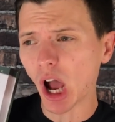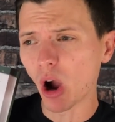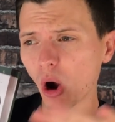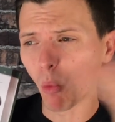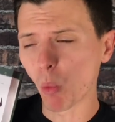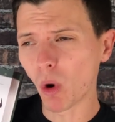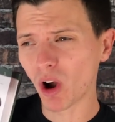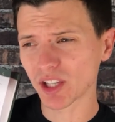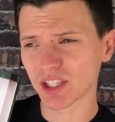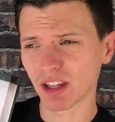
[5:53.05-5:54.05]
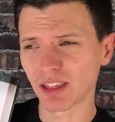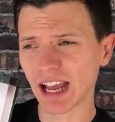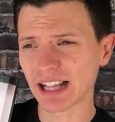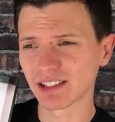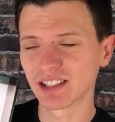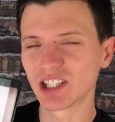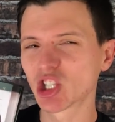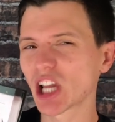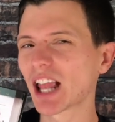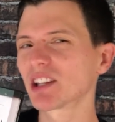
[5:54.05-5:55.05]
was that the
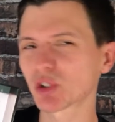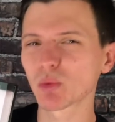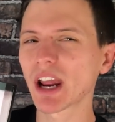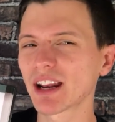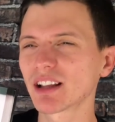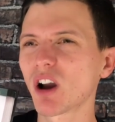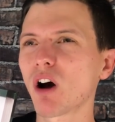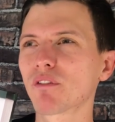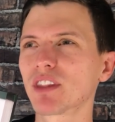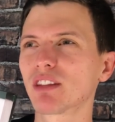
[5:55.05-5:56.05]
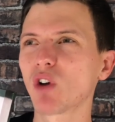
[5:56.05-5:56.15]
challenge rating of